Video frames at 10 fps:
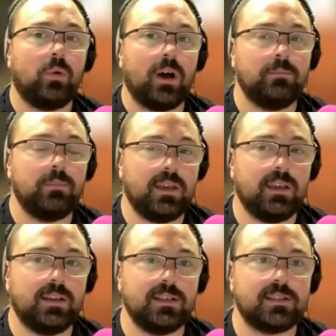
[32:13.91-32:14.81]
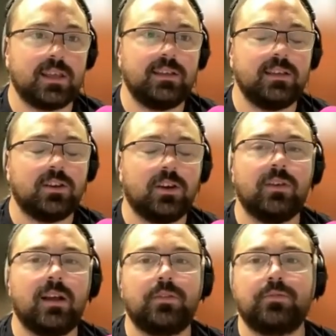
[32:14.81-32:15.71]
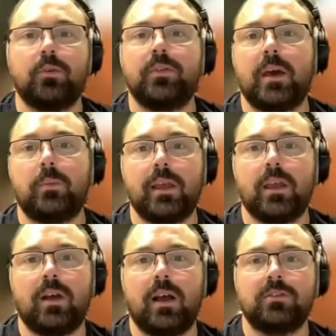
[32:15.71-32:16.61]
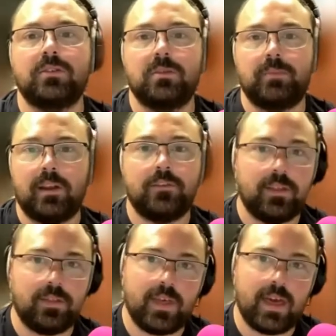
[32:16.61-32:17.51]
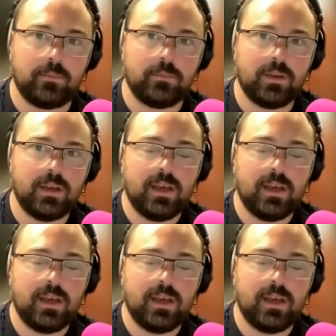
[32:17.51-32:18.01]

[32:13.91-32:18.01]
what I mean is they didn't go around throwing their weight around to benefit them.